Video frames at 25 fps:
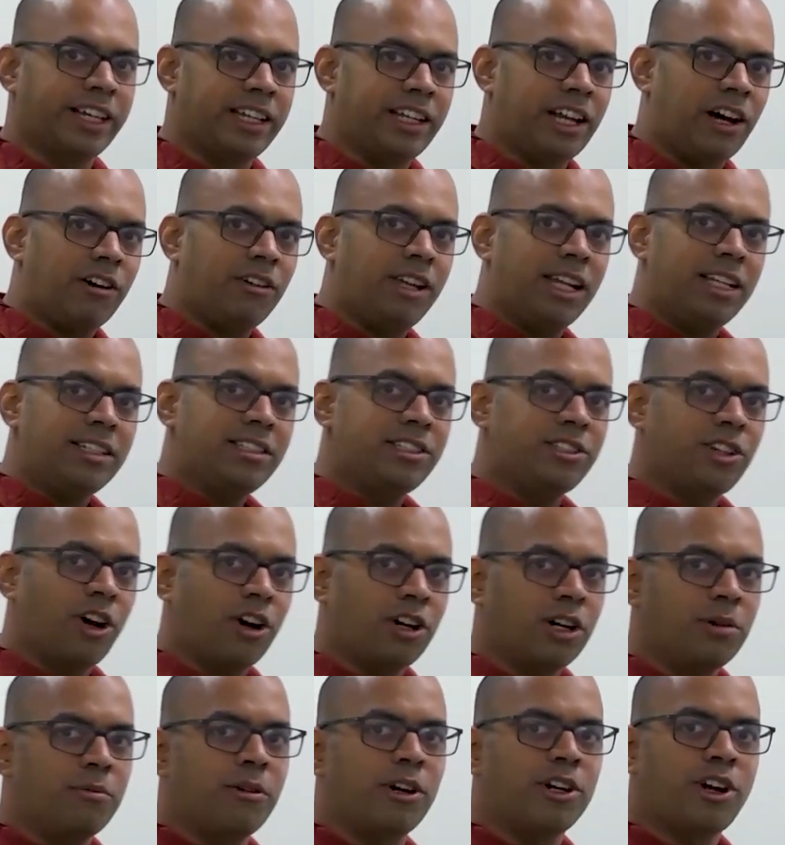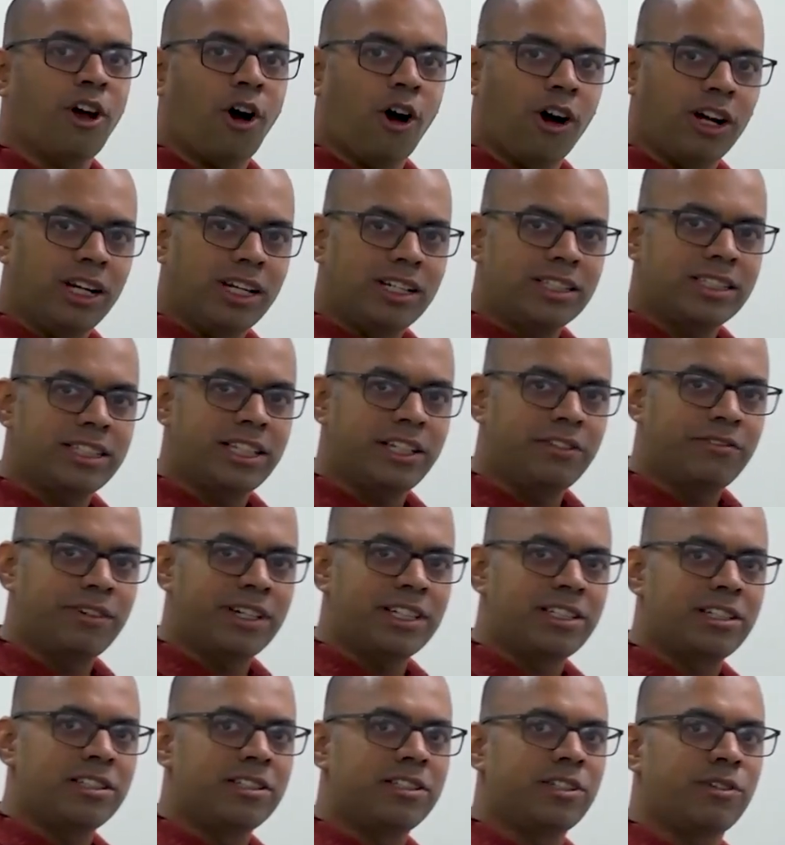now let's talk about Euler's
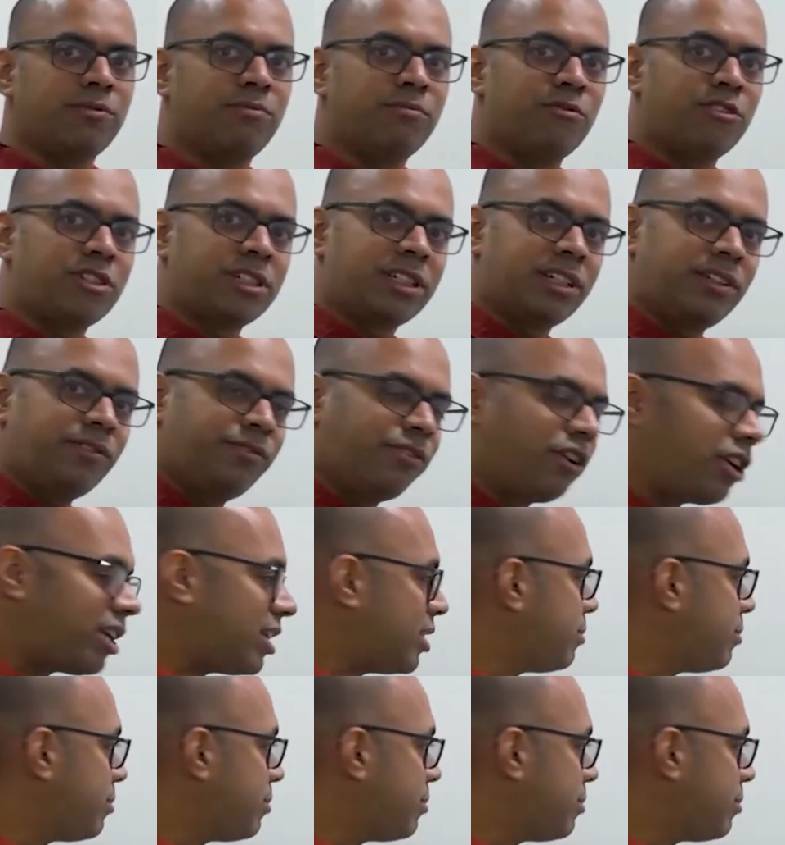equations of motion for a